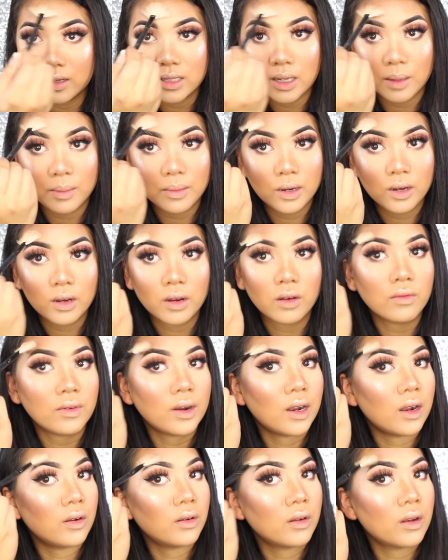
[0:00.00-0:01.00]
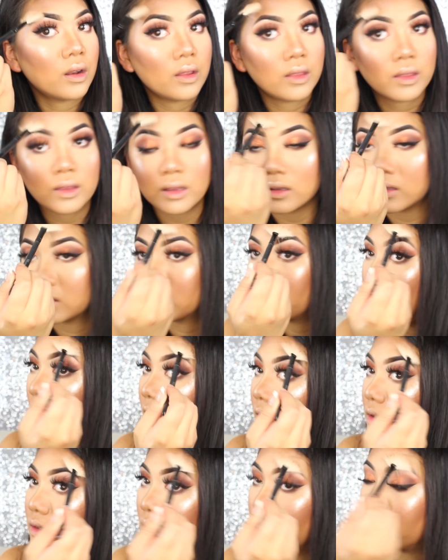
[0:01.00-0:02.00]
dabbing it around these
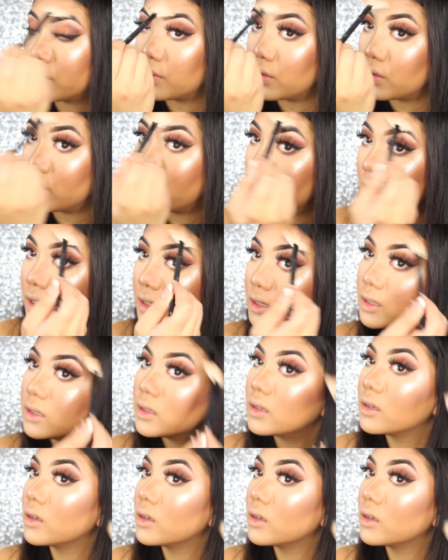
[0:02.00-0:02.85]
parts of the forehead.